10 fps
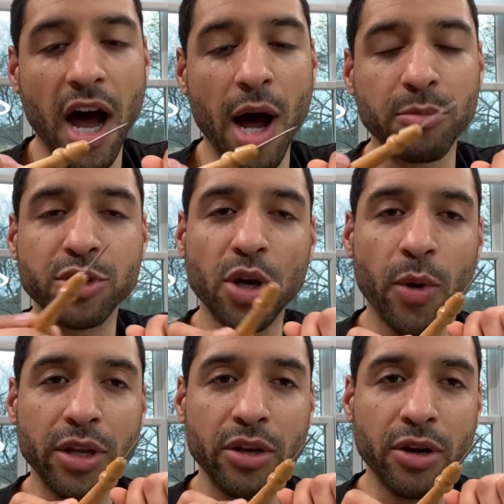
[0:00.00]
So
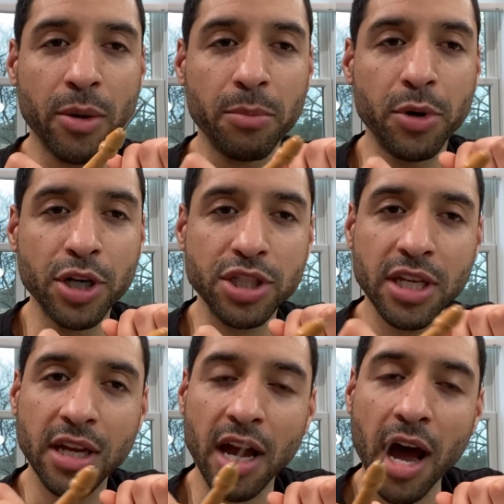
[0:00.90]
when you're
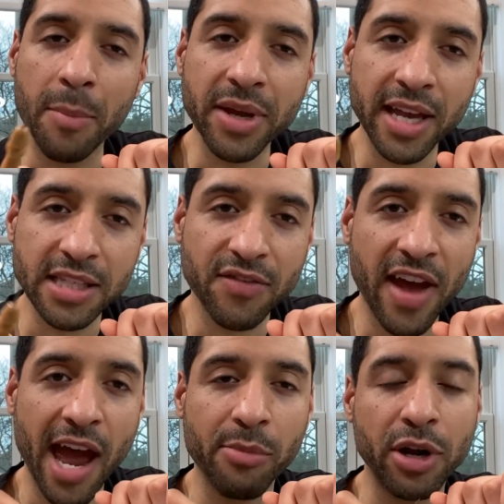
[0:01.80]
pushing up against
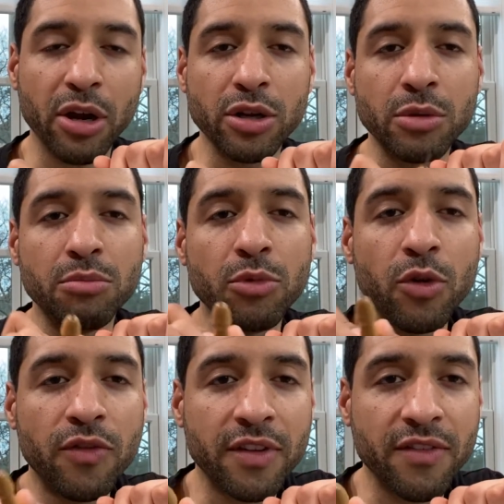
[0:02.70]
fabric or you're
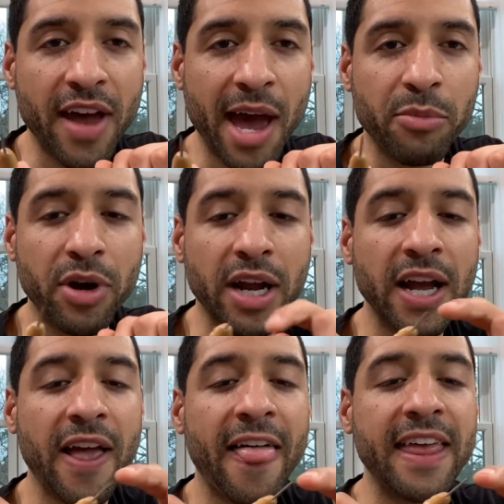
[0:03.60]
moving fabric,
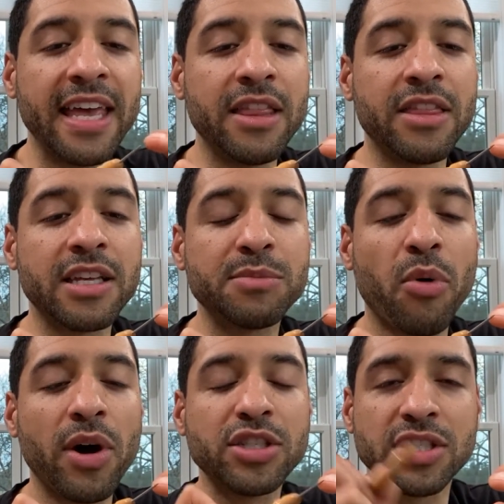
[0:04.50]
this
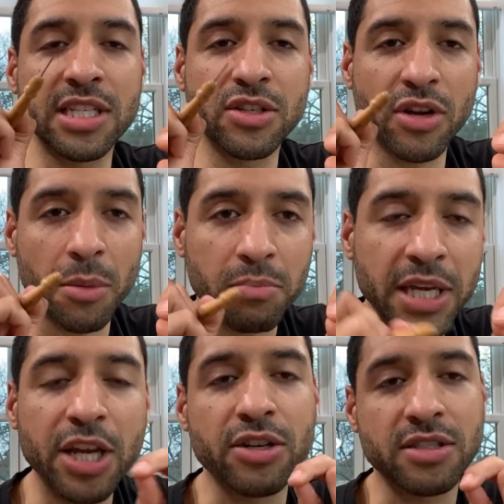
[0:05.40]
point just isn't going to
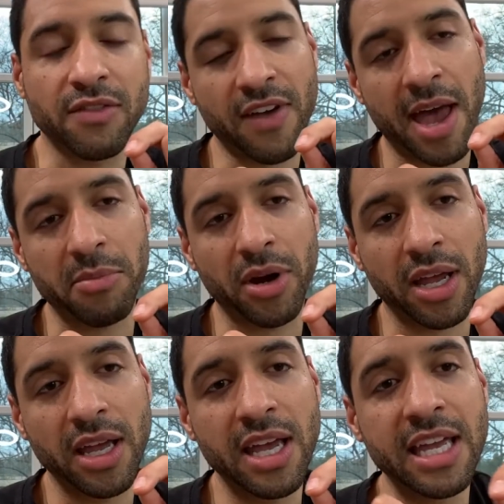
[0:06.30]
pierce the fabric.
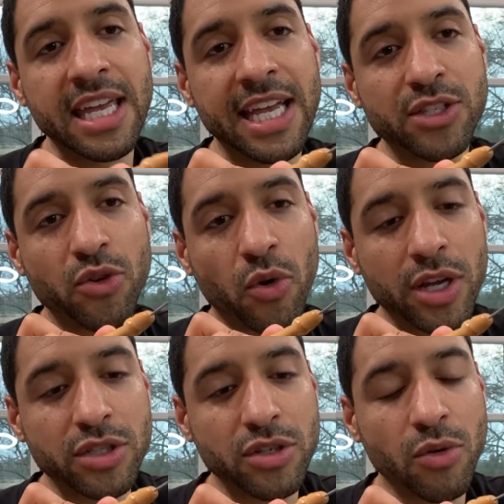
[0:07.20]
It's
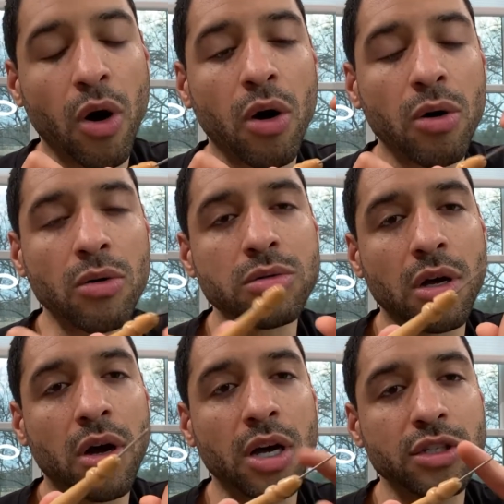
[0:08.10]
going to hold
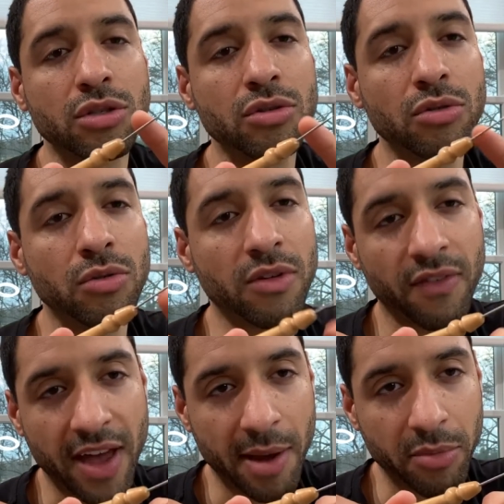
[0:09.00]
on to the
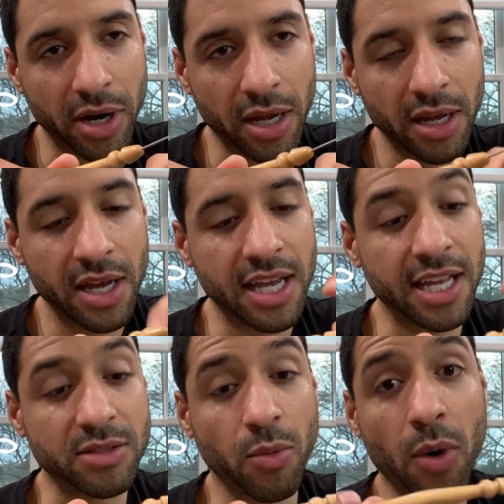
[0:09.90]
fabric.
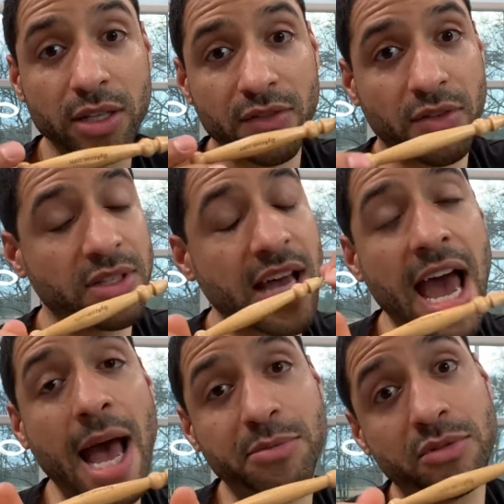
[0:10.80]
It's wonderful. It's
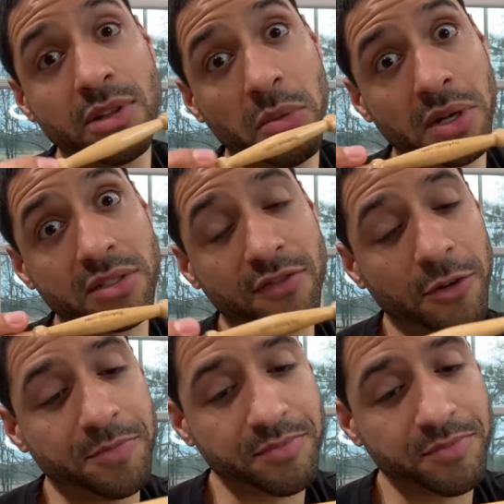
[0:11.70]
absolutely wonderful.